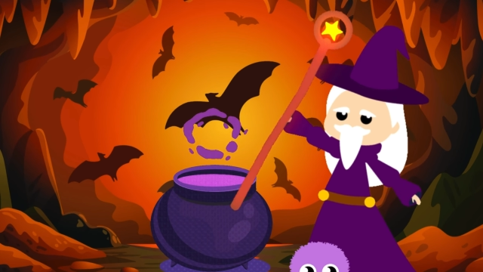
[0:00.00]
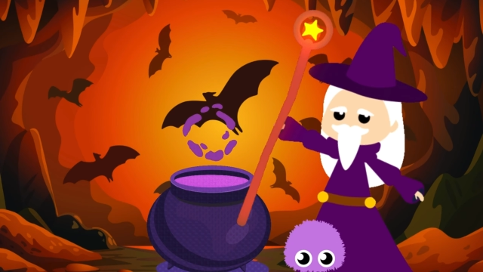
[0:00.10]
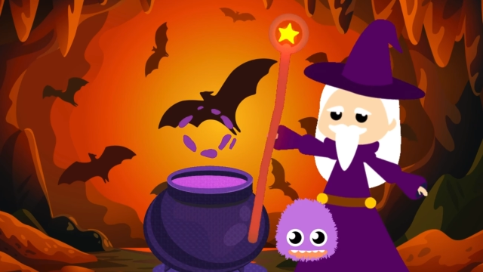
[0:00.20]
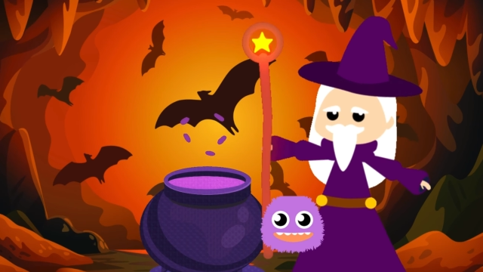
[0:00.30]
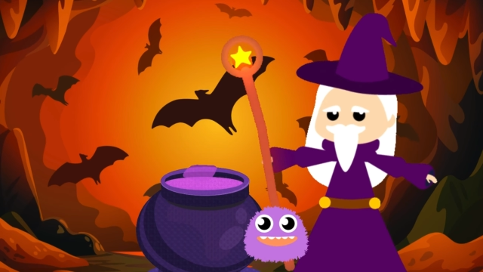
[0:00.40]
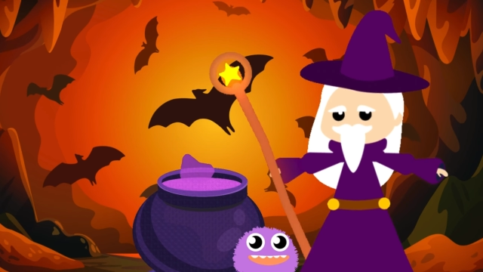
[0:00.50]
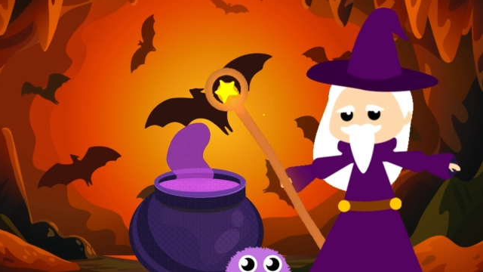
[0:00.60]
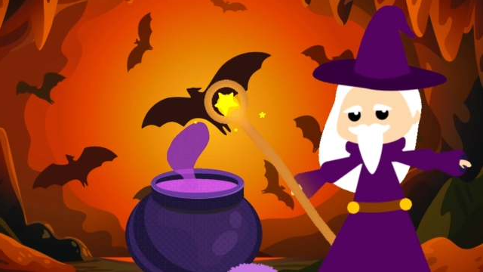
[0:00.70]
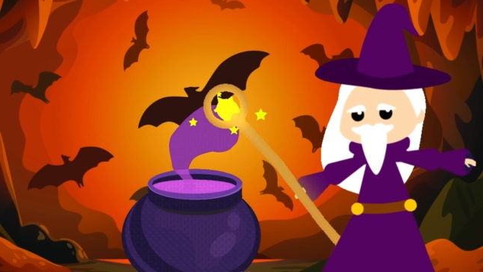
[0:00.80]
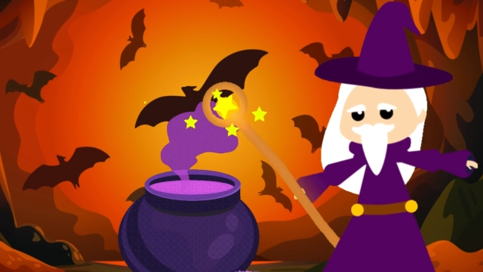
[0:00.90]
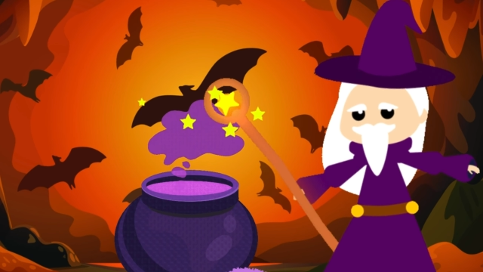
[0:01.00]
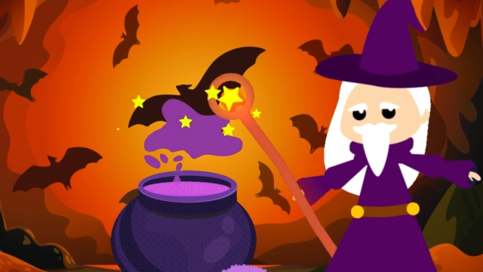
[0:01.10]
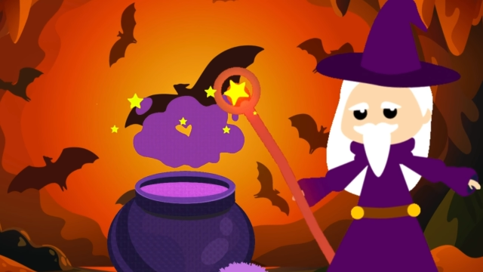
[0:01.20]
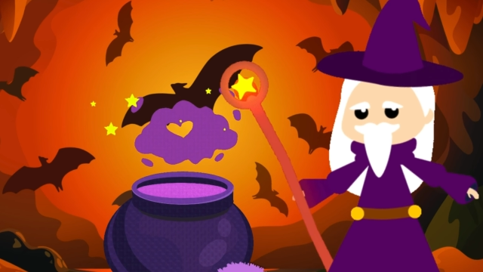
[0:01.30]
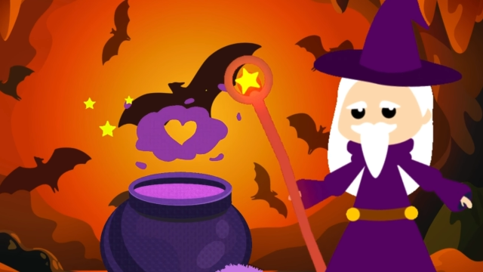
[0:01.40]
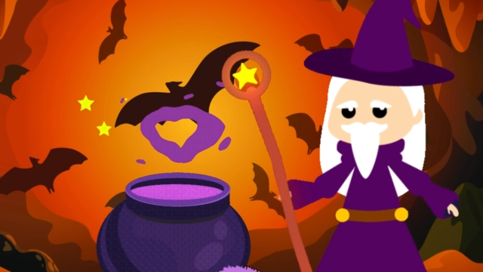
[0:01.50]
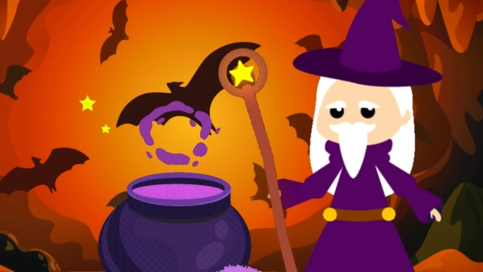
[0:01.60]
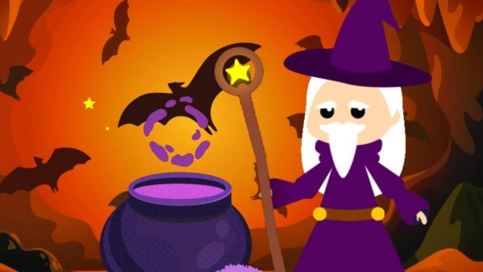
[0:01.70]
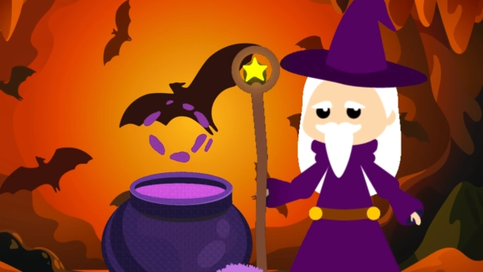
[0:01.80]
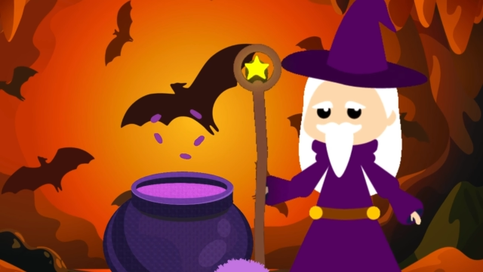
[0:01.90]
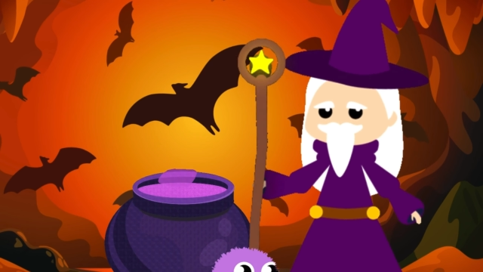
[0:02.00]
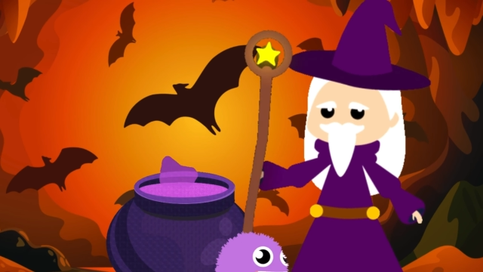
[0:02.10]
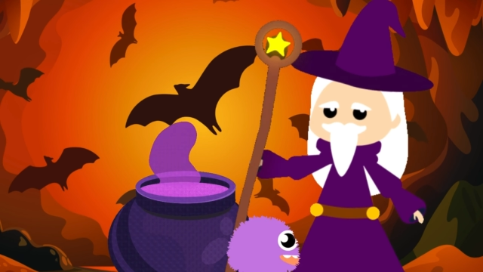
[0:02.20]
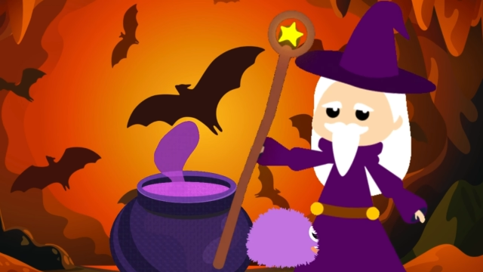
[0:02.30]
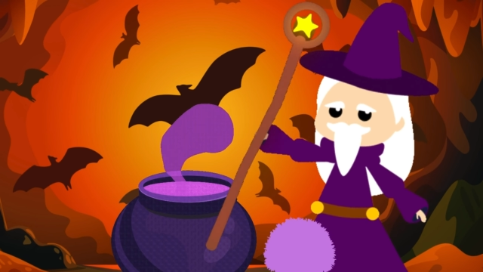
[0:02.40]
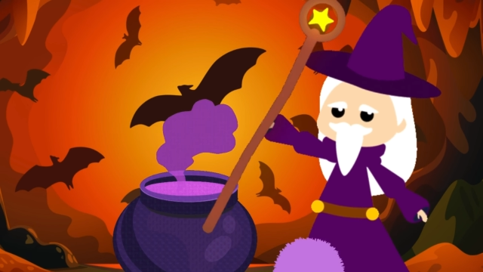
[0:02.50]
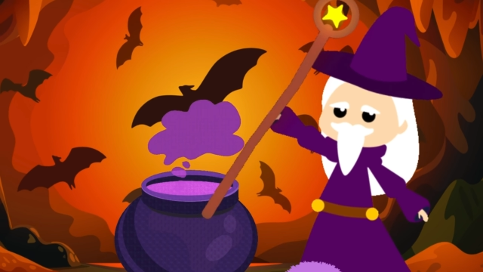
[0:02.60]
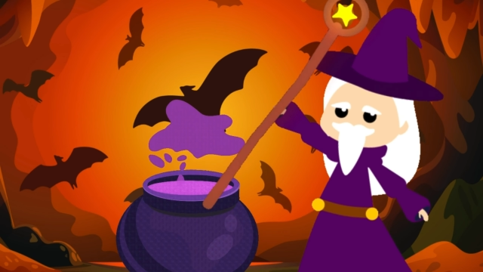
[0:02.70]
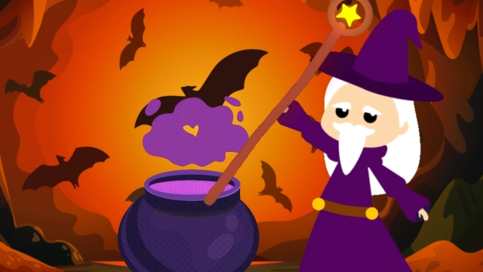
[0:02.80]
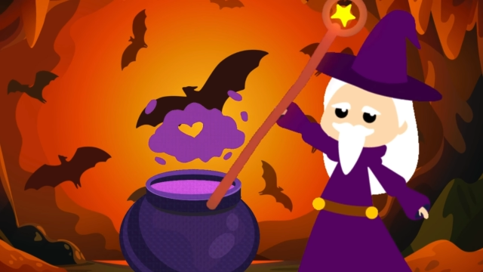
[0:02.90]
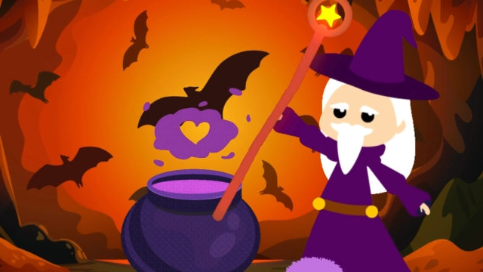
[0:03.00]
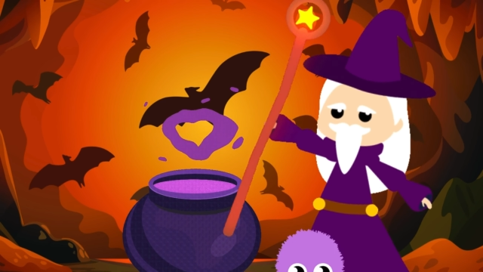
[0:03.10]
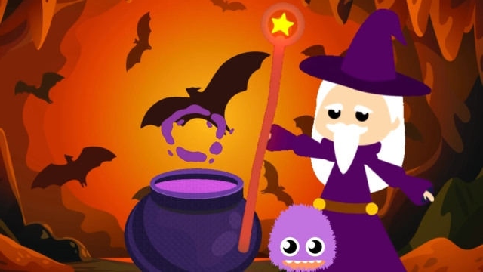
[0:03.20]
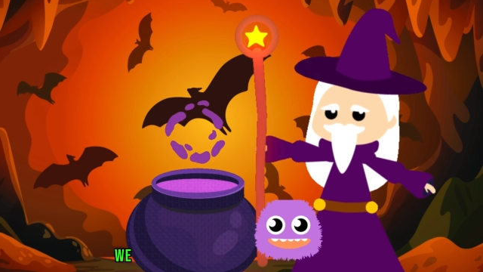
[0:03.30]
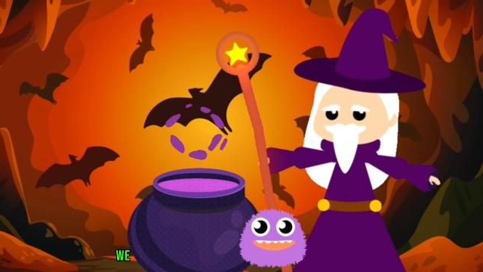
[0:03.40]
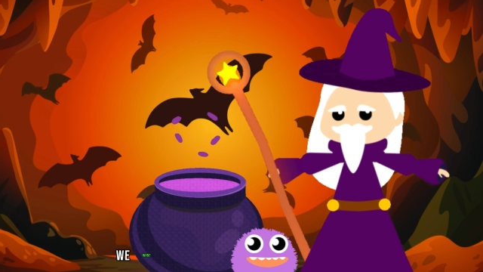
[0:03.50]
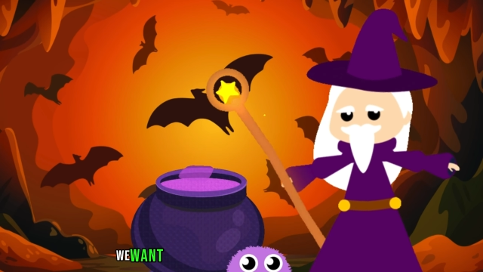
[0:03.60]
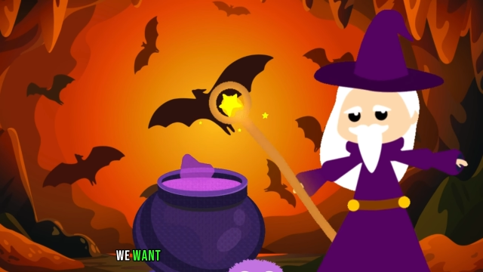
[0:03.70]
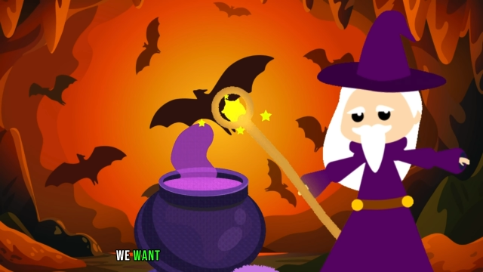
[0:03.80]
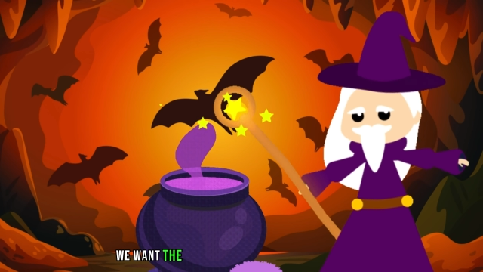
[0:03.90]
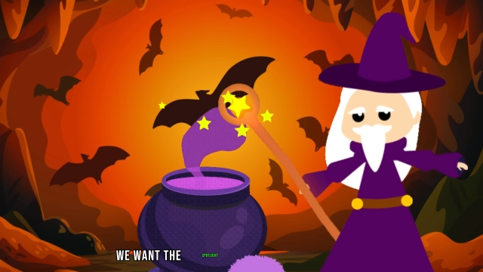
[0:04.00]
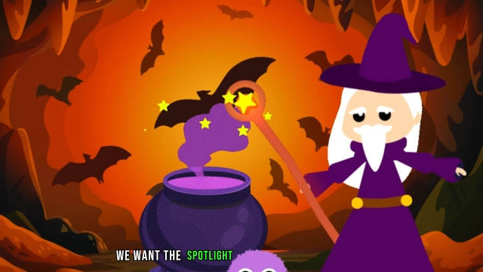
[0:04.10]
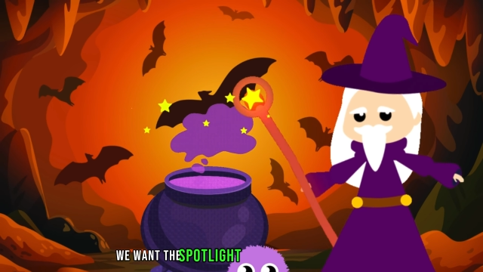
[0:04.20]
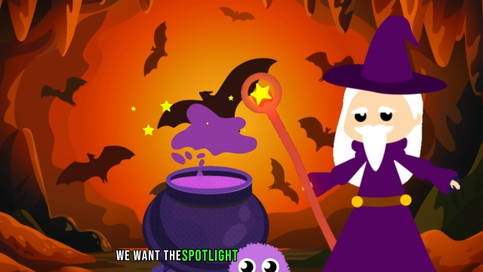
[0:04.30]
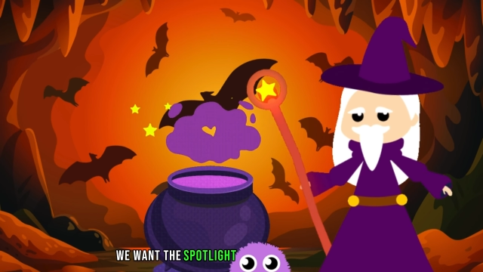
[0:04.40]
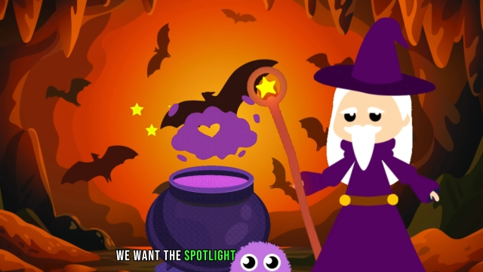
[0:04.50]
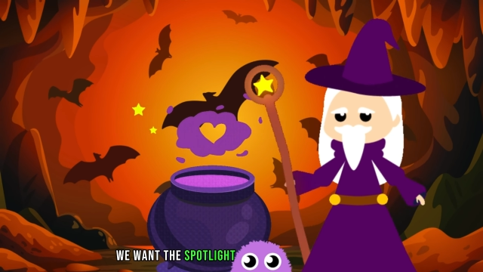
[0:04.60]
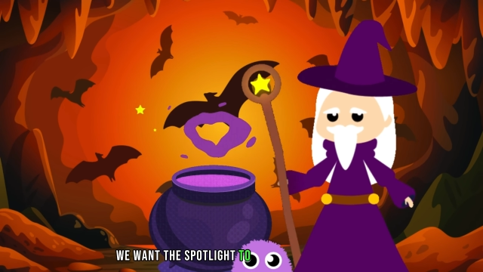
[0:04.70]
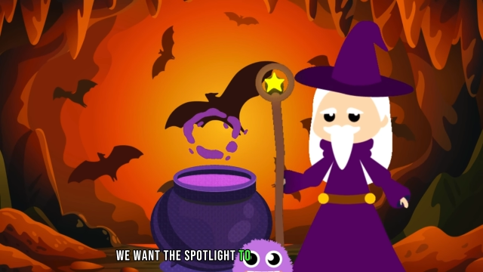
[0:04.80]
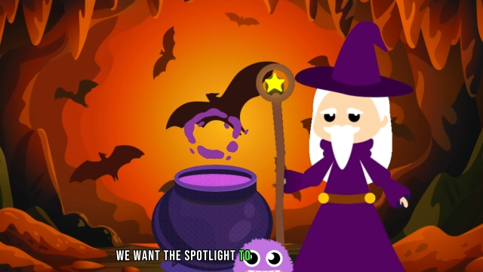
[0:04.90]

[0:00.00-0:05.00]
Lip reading: No face is visible, so there are no lips to read.